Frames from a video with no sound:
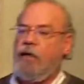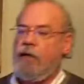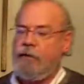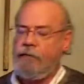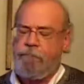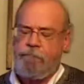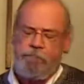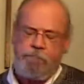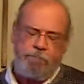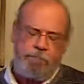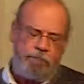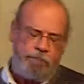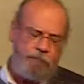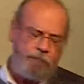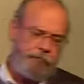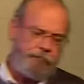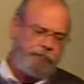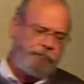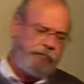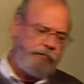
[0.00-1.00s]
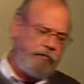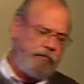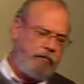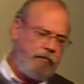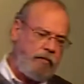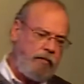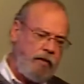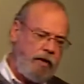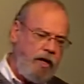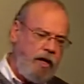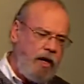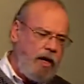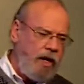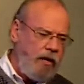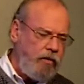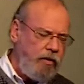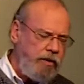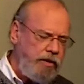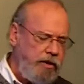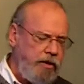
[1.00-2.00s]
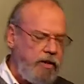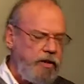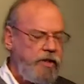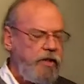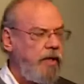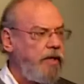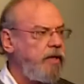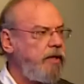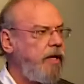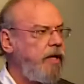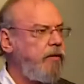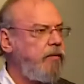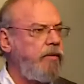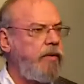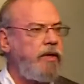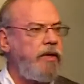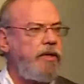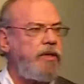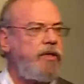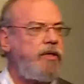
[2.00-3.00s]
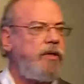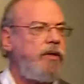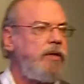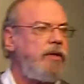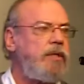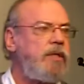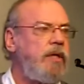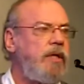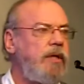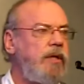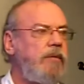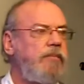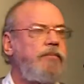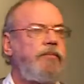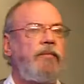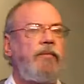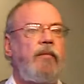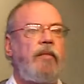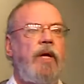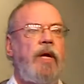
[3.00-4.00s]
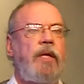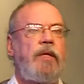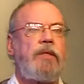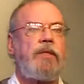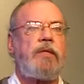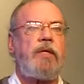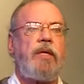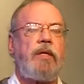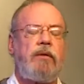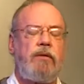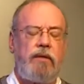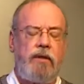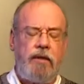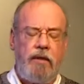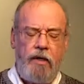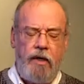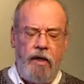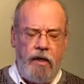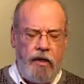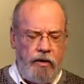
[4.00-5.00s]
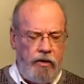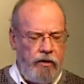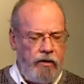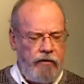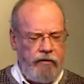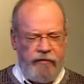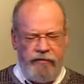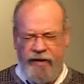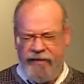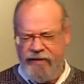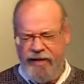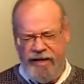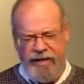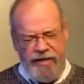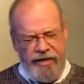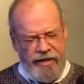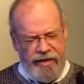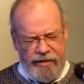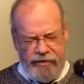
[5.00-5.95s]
I want you to take that really seriously and say, Lord, you know, if I've got an